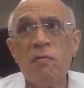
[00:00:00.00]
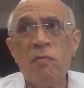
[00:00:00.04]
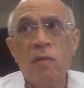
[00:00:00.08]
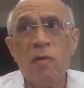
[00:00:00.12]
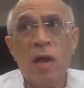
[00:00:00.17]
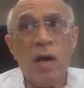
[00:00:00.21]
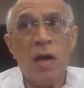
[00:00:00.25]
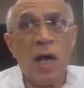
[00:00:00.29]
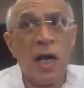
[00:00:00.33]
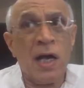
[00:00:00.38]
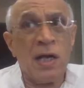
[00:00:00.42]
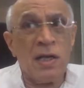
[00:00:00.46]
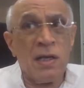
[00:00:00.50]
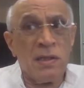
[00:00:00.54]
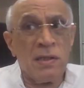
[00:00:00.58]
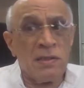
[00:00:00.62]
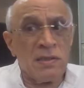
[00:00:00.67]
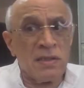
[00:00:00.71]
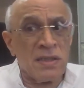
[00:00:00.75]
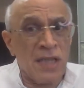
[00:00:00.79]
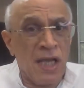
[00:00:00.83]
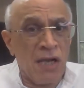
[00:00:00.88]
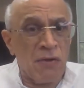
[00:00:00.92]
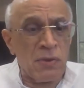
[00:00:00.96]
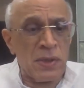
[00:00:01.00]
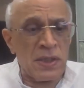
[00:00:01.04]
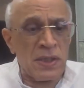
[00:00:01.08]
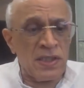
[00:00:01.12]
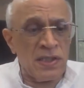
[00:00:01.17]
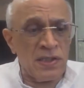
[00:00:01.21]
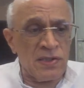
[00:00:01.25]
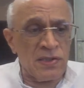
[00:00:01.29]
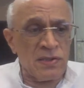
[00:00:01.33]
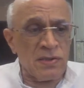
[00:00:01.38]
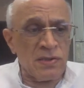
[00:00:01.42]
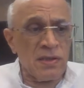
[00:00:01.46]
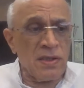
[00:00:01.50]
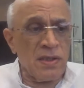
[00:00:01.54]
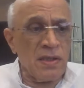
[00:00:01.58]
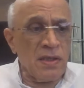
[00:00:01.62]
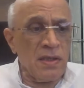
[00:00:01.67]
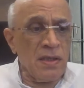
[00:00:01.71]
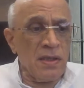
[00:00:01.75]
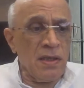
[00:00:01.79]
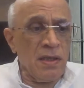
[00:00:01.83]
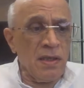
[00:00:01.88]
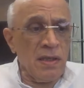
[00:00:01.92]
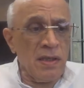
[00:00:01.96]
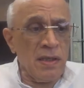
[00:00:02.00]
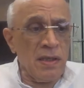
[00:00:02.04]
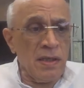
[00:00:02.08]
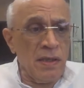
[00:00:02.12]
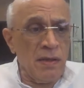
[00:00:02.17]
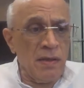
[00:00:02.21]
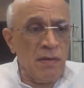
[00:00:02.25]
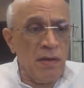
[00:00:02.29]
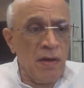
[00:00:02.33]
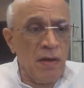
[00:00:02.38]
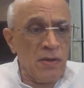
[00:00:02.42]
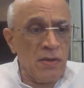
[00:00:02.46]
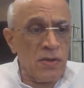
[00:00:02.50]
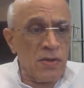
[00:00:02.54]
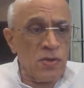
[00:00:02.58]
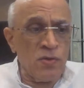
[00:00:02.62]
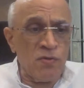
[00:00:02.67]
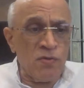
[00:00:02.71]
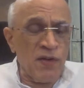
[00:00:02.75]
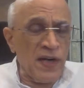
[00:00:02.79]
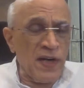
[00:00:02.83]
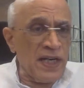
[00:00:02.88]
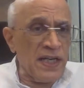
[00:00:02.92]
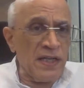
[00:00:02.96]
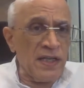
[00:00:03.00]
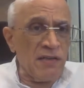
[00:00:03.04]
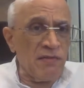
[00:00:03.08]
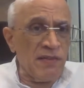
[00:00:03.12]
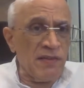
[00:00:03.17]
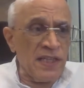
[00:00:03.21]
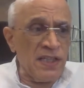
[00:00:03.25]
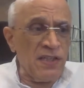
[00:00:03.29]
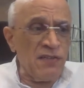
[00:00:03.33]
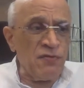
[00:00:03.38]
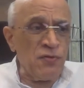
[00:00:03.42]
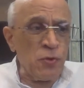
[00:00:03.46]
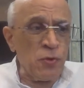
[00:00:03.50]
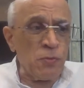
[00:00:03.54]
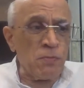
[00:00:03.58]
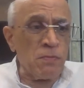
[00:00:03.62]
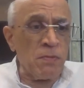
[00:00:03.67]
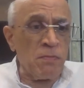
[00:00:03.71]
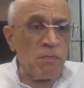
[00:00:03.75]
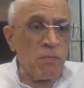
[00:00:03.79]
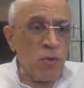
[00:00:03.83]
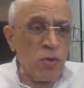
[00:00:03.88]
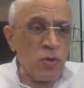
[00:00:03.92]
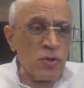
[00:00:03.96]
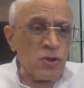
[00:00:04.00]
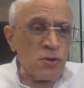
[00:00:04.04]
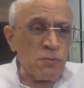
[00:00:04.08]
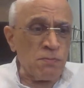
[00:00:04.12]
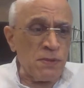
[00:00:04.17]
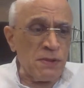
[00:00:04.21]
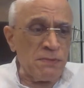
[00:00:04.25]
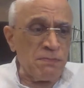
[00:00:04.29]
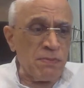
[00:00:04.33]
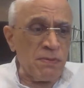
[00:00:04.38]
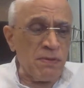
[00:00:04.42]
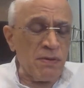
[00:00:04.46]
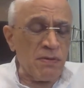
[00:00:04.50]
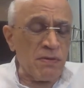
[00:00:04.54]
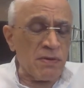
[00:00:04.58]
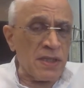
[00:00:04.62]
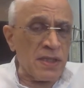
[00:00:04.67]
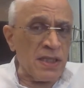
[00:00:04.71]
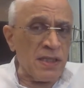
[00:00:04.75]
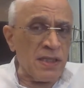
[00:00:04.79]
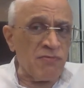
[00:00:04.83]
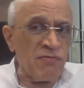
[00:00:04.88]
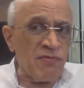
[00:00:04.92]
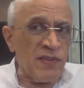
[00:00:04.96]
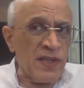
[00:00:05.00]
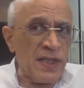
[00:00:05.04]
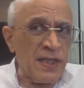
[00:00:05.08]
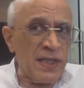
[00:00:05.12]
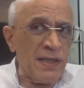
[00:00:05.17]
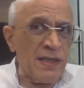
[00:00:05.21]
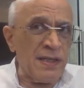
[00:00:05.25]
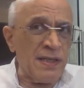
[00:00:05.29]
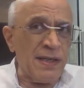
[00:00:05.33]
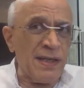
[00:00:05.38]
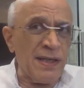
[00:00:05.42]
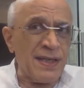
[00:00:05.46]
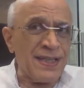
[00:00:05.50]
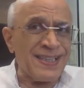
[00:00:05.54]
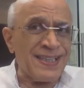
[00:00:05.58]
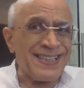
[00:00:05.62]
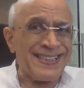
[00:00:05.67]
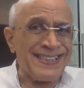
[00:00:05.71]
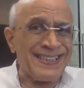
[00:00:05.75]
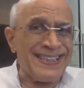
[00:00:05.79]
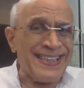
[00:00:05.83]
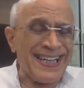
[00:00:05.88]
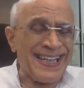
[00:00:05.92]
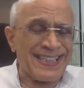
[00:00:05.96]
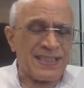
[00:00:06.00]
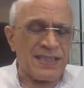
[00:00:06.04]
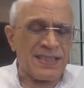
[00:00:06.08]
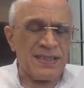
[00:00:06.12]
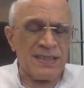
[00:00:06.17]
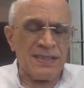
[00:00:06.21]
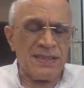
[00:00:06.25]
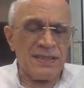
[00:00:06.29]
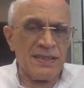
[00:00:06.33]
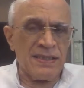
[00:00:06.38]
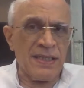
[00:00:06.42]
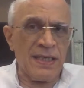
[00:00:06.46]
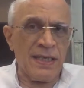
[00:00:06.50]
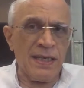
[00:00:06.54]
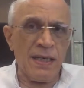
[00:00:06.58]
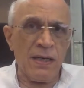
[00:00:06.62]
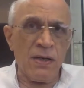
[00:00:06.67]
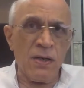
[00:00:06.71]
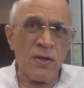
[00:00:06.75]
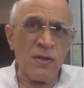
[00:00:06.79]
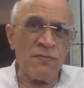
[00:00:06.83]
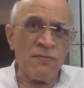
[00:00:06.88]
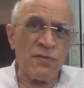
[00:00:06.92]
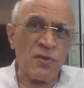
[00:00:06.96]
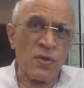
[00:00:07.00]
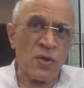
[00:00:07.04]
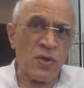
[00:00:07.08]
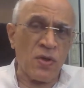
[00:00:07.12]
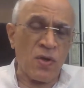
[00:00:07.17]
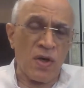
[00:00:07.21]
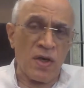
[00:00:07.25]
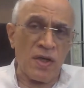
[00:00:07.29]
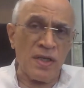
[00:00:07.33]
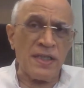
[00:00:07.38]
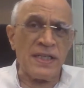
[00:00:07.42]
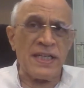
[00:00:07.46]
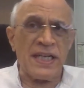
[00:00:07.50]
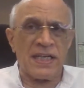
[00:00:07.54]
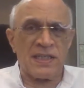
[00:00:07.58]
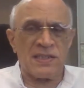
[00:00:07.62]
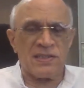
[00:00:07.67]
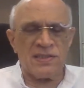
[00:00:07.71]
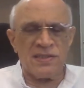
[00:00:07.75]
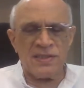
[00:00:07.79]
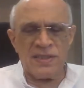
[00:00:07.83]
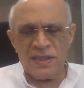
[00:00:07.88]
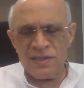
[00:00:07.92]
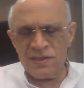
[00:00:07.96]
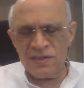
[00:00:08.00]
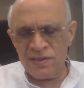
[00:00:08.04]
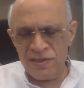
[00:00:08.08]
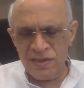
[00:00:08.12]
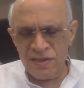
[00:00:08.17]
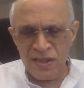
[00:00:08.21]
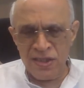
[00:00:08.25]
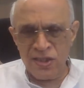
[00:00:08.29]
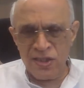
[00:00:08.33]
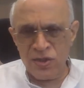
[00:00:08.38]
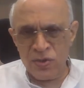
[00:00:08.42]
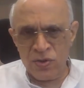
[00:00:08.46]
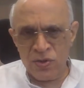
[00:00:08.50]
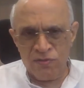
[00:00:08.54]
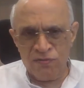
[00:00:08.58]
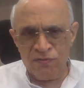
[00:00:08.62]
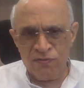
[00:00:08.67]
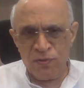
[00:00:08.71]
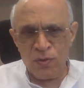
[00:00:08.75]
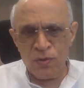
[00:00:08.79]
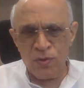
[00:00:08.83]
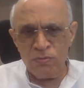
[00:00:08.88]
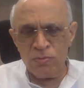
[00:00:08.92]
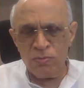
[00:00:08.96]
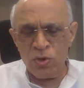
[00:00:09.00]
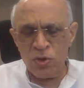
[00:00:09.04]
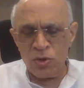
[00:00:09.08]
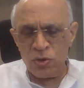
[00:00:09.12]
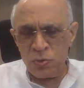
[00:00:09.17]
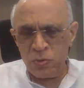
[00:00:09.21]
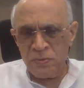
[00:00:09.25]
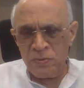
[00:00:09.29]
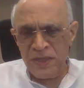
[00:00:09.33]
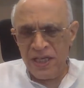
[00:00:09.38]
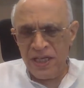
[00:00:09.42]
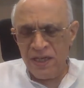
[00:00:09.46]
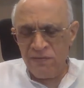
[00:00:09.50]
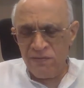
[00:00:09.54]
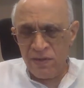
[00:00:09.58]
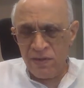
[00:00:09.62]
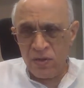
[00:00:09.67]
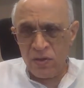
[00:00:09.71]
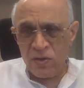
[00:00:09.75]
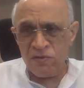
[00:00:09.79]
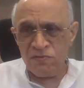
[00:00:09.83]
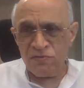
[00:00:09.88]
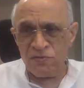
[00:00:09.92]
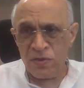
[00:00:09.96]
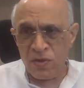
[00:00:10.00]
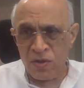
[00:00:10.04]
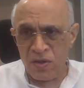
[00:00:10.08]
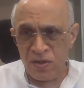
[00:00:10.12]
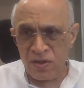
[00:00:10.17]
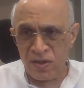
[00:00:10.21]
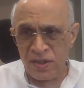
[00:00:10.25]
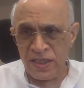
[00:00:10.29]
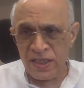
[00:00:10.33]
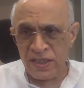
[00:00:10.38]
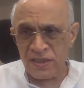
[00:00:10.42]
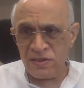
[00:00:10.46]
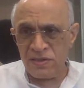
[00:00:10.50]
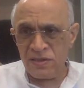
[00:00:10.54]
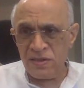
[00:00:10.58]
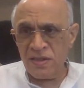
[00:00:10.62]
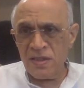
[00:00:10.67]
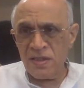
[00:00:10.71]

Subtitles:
are nowadays, you find very few, most people, there is very little connect. There are a lot of contacts. Yes, in your phone book you may have a lot of contacts,